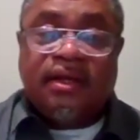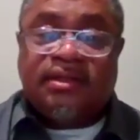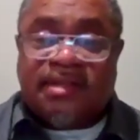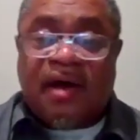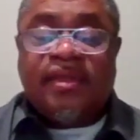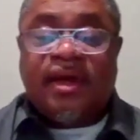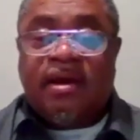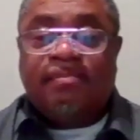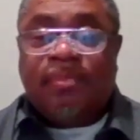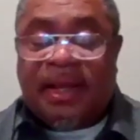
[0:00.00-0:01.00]
He saw the
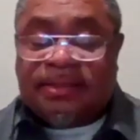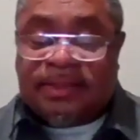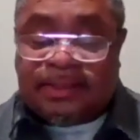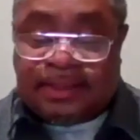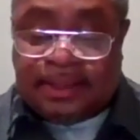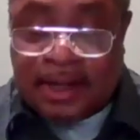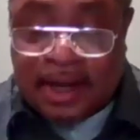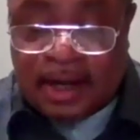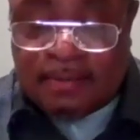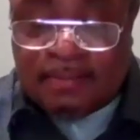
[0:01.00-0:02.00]
complexity
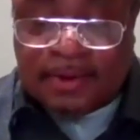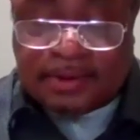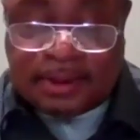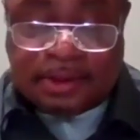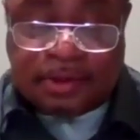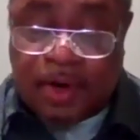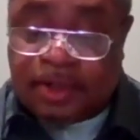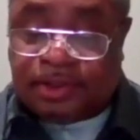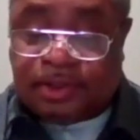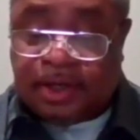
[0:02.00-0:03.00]
of the
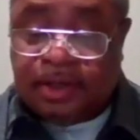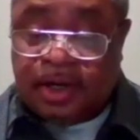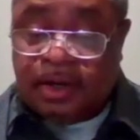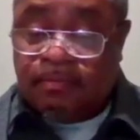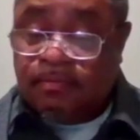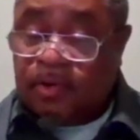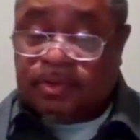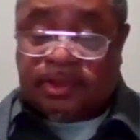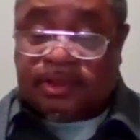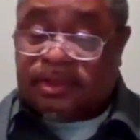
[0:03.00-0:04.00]
situation.
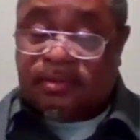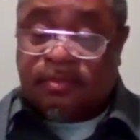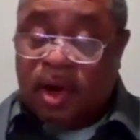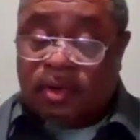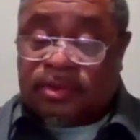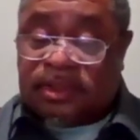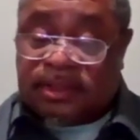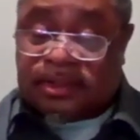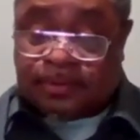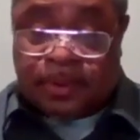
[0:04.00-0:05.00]
Moses,
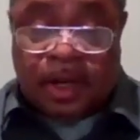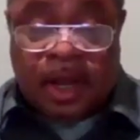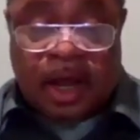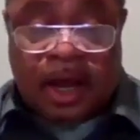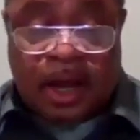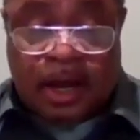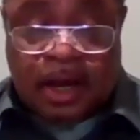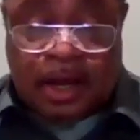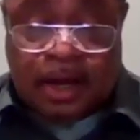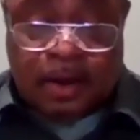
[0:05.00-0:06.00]

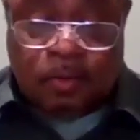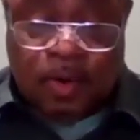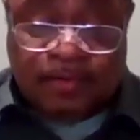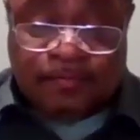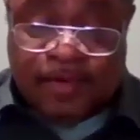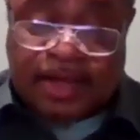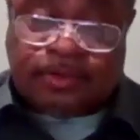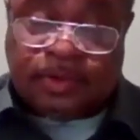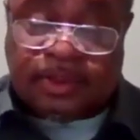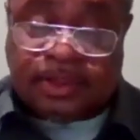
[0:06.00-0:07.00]
when
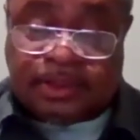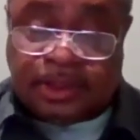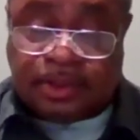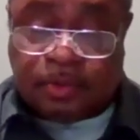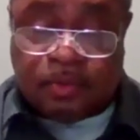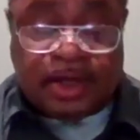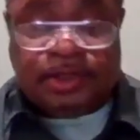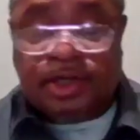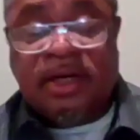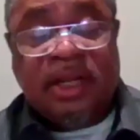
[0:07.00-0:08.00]
faced with this
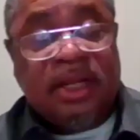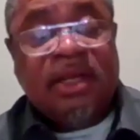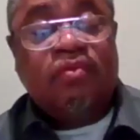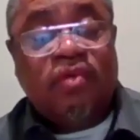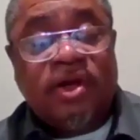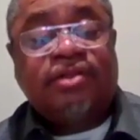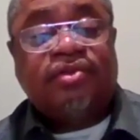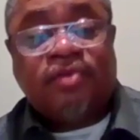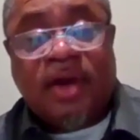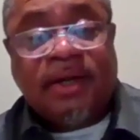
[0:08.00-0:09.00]
situation, he went
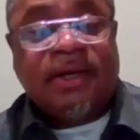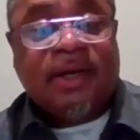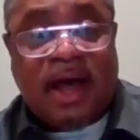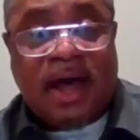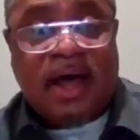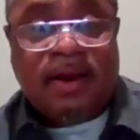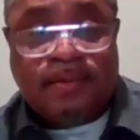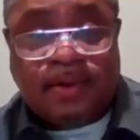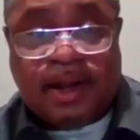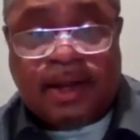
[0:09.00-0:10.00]
straight to God.
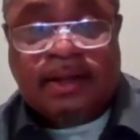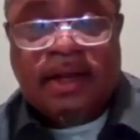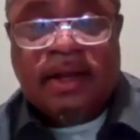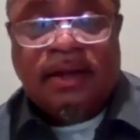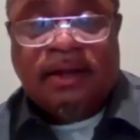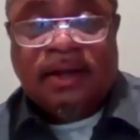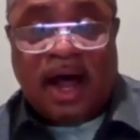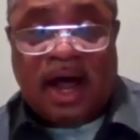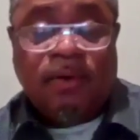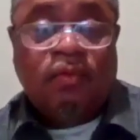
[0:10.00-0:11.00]
Okay,
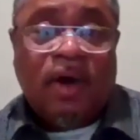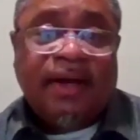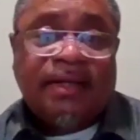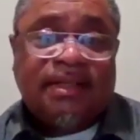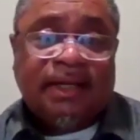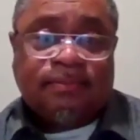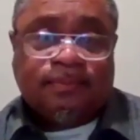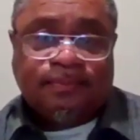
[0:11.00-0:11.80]
God, what is it?